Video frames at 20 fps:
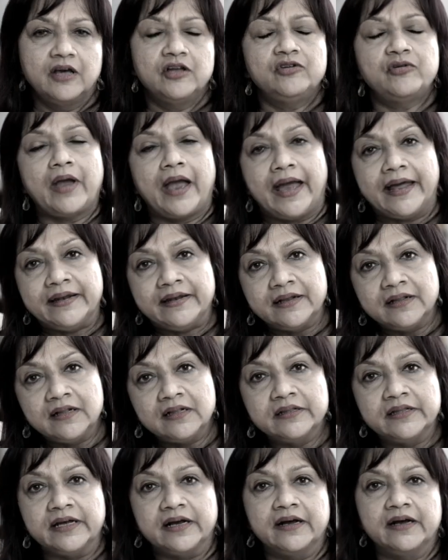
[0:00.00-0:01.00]
to
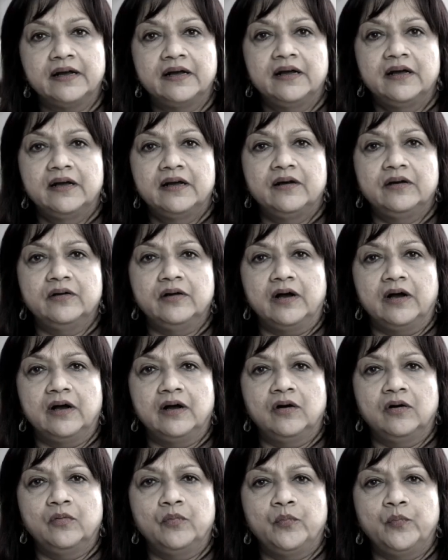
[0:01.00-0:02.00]
handle the
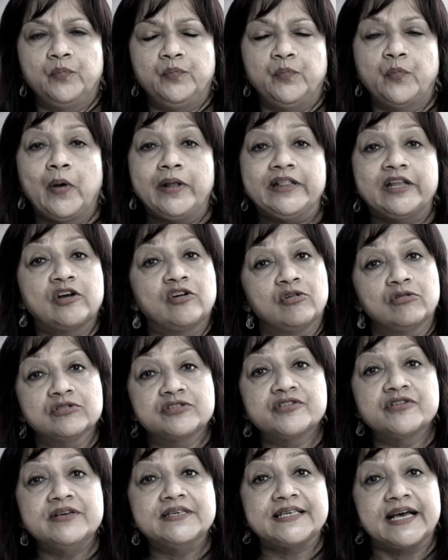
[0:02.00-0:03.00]
uh, when the
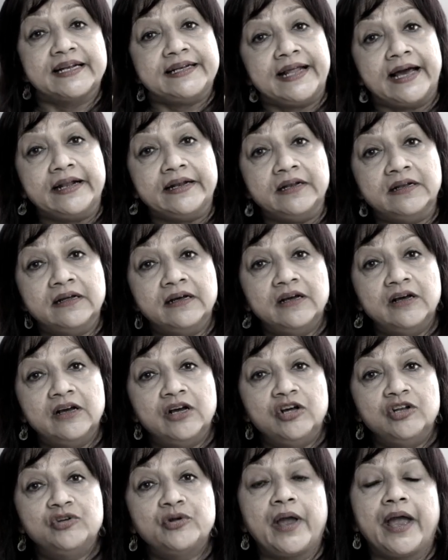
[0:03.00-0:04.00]
groceries are done
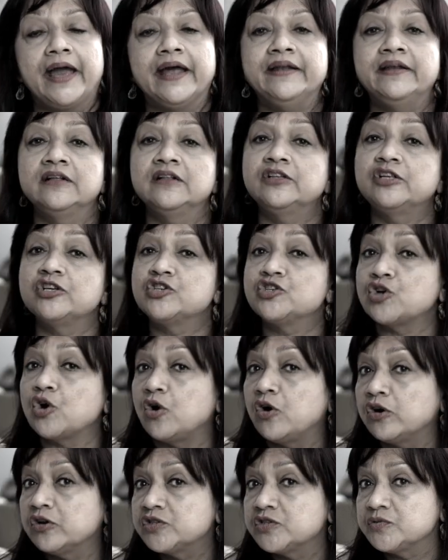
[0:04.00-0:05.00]
to handle the
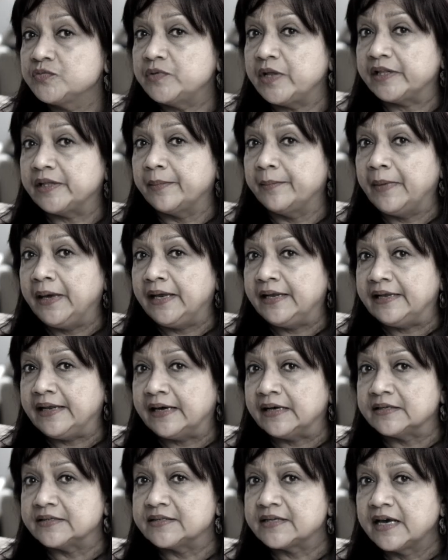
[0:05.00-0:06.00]
chores that the maid
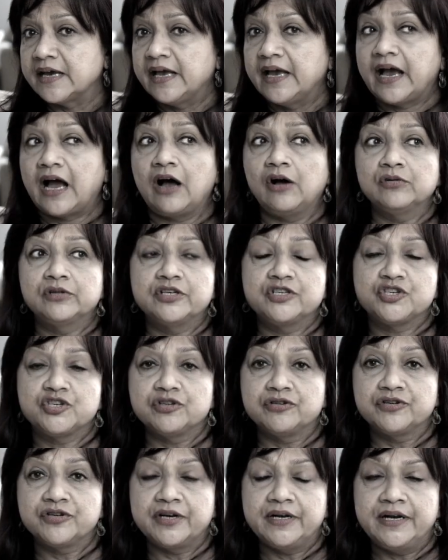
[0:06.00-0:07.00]
does how the
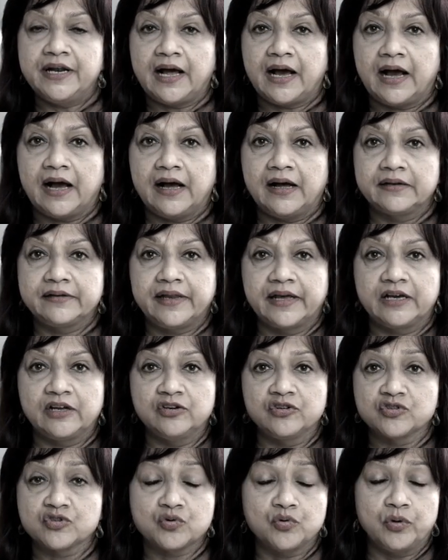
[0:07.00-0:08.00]
children are
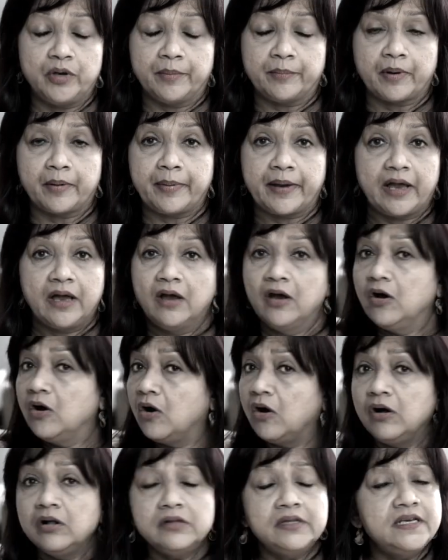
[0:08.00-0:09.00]
taken to school and brought back
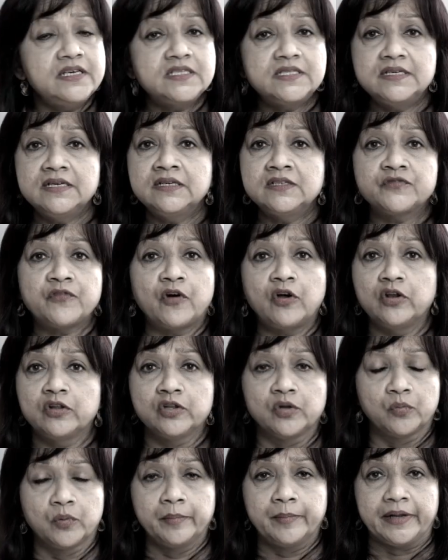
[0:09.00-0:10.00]
all these things fall
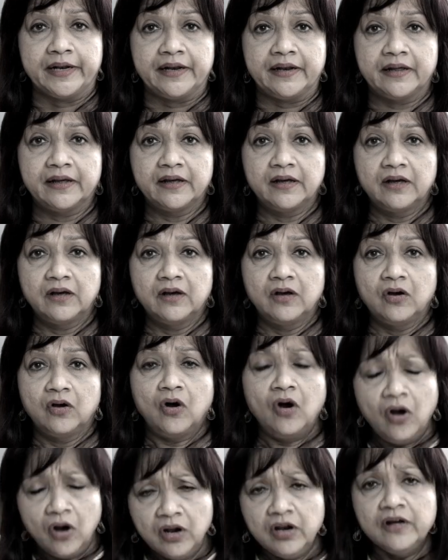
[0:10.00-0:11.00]
on the woman
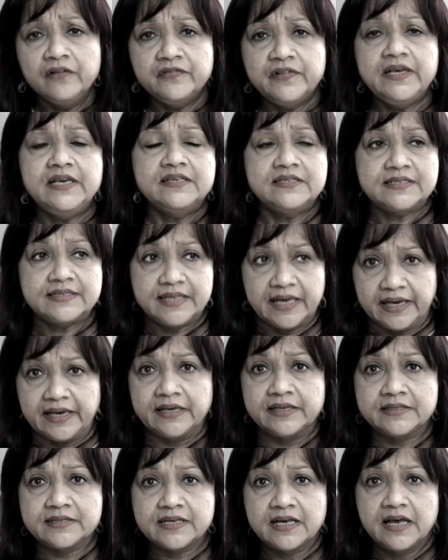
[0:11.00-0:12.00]
all of these
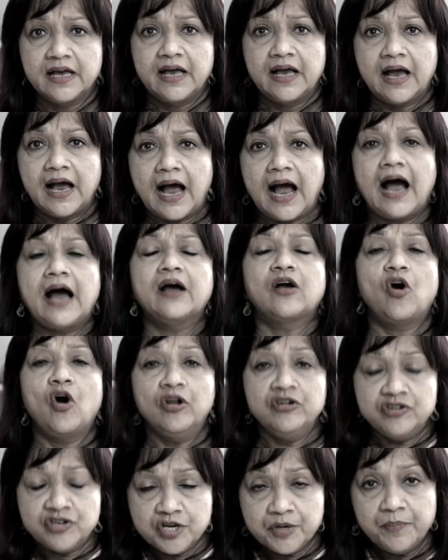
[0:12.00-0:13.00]
things
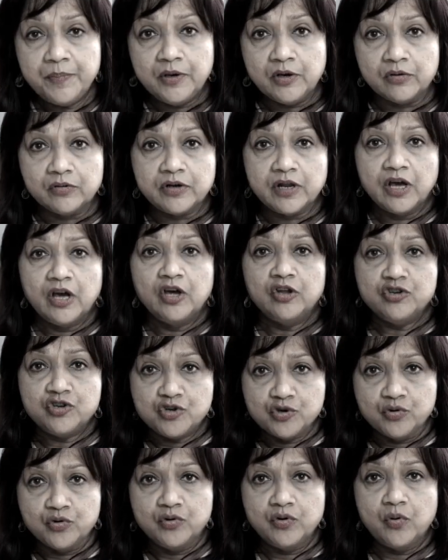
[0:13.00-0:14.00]
contribute
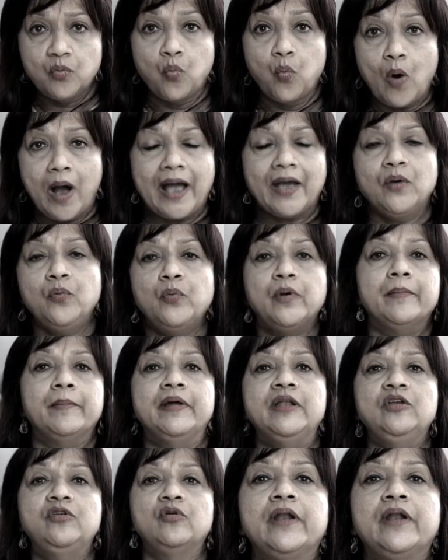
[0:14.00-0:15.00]
to why
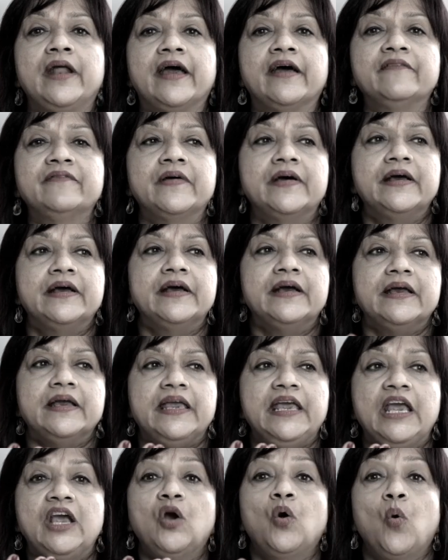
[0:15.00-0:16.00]
women have
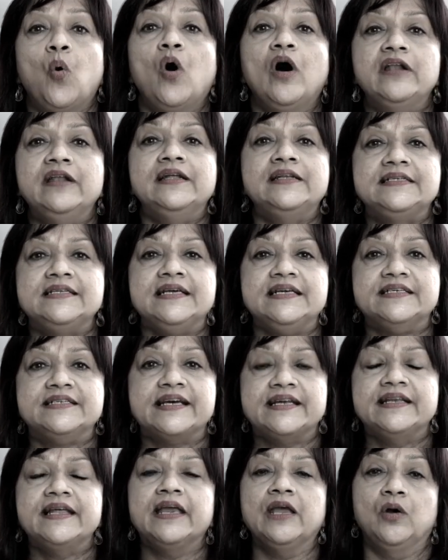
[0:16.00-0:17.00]
equality
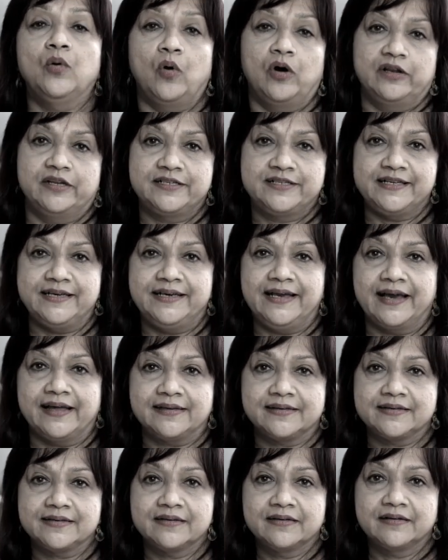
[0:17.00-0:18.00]
gender equality
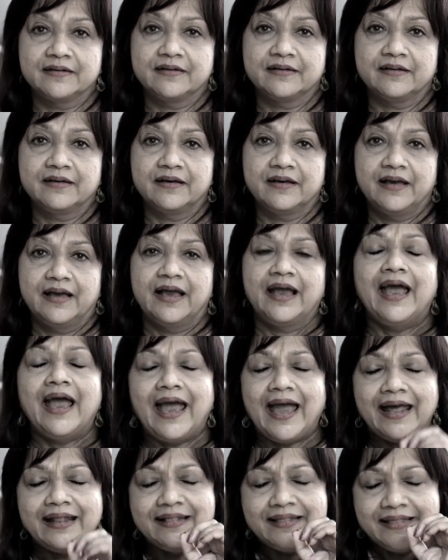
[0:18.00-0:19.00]
yet
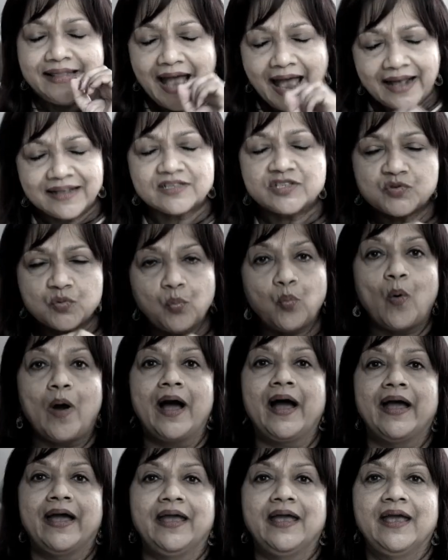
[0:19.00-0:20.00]
and that's
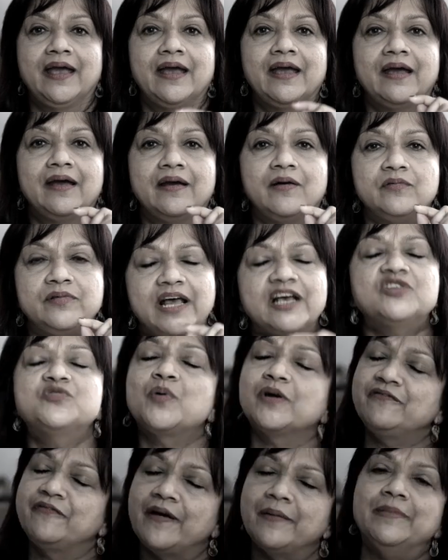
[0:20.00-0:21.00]
why that's
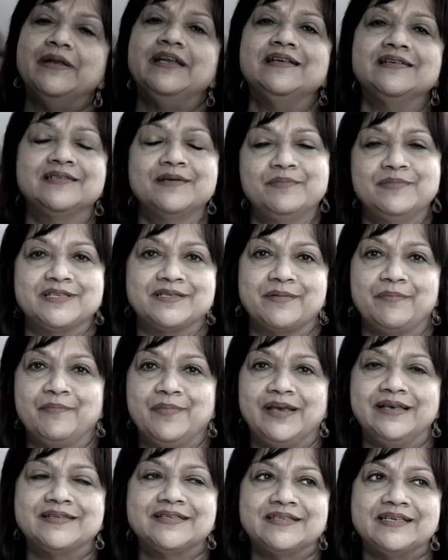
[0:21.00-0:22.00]
what feminism is
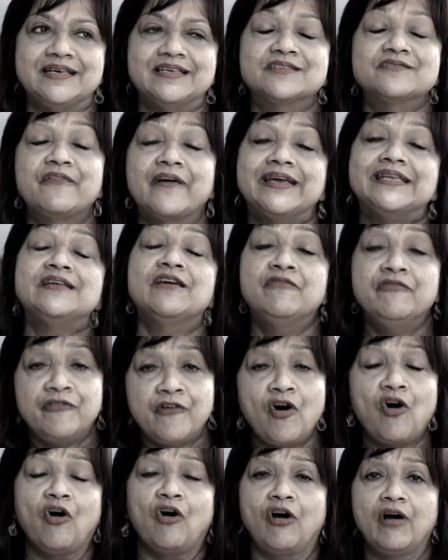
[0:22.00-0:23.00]
is is fighting
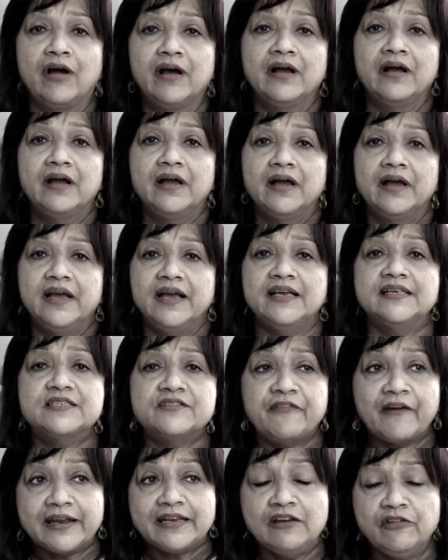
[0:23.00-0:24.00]
for it's
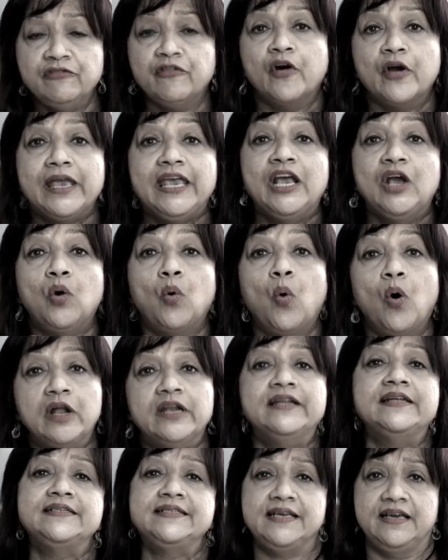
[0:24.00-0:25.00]
fighting for
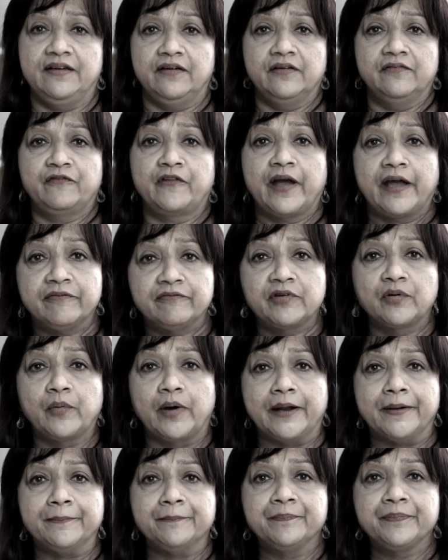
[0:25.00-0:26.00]
equality for
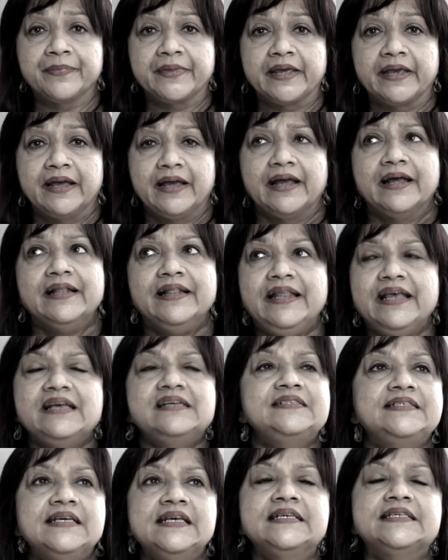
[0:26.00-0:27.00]
everyone
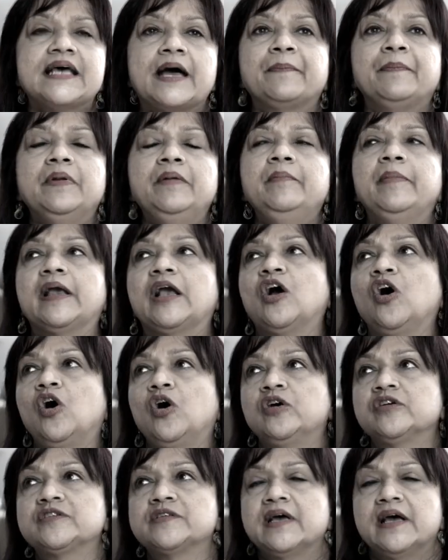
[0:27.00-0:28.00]
these things happen
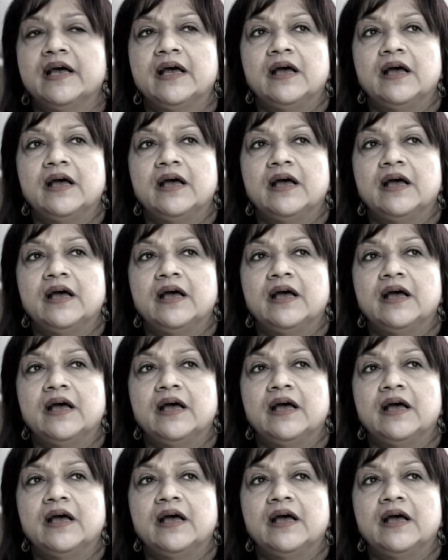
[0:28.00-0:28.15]
because